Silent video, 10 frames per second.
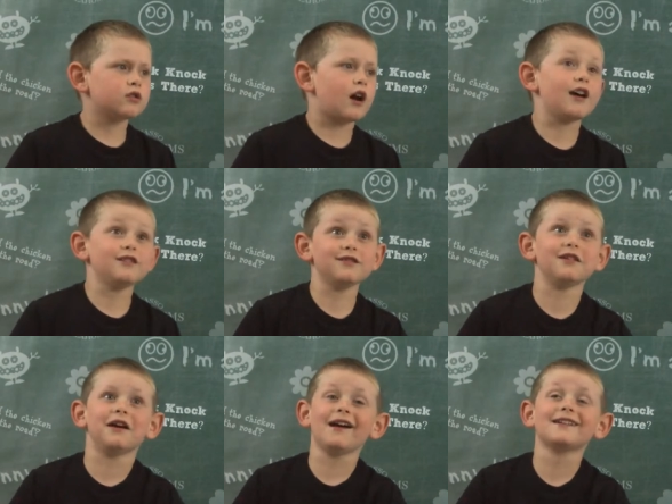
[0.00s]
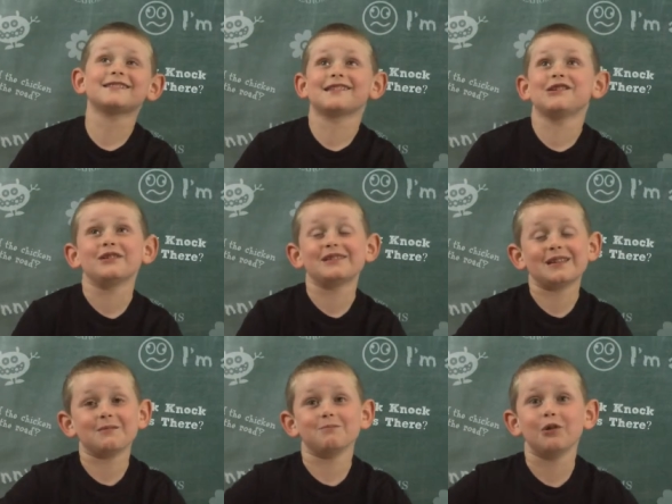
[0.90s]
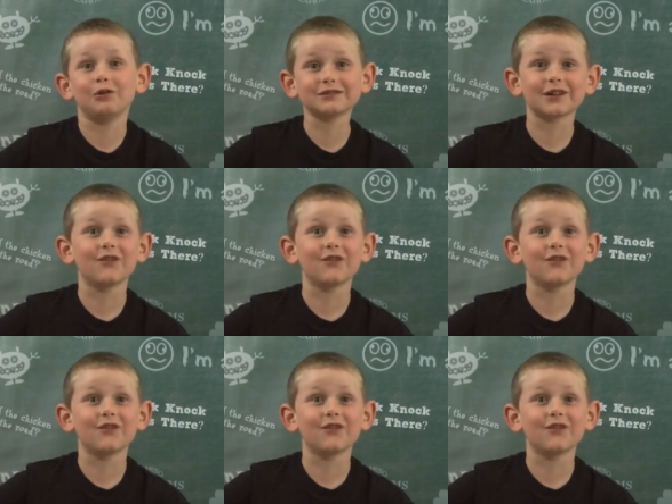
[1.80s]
I actually know some, most of